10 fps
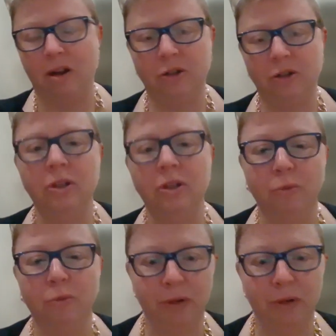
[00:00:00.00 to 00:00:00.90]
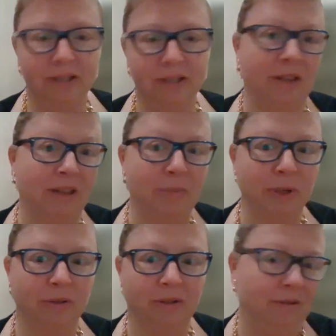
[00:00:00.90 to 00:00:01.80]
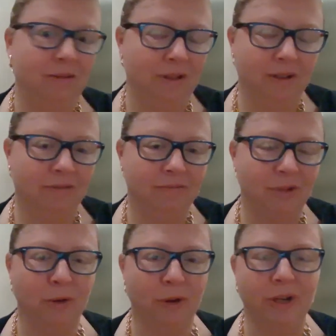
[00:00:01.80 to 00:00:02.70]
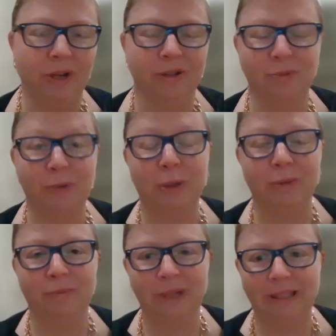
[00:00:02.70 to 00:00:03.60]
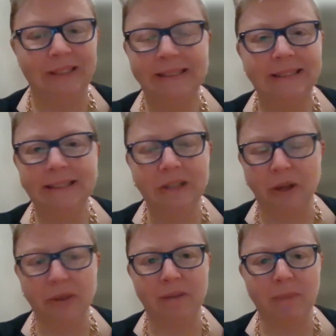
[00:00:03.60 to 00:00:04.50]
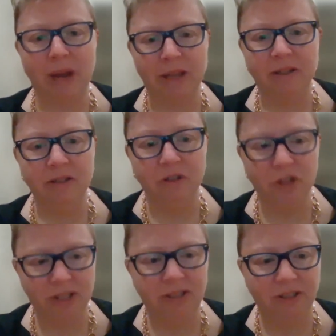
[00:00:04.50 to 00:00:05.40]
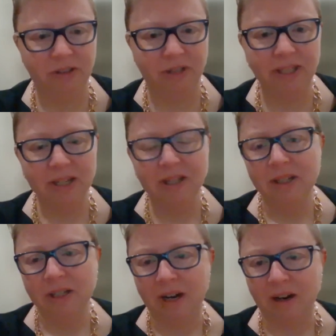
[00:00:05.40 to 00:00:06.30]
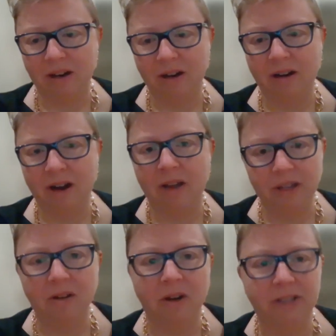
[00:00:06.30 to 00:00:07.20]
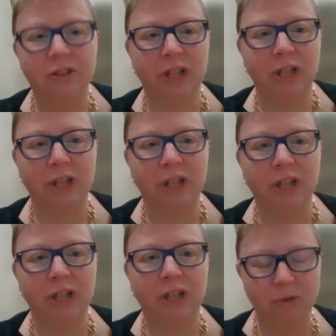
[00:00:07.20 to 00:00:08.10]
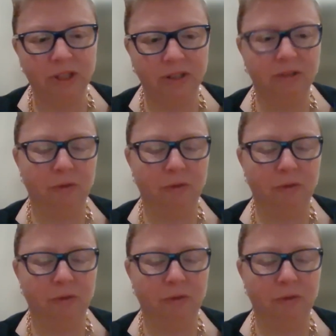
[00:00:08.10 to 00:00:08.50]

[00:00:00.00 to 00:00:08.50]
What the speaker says: cute little buildings that the colonials built, but nothing about the Indigenous history. I think a lot has changed now, which is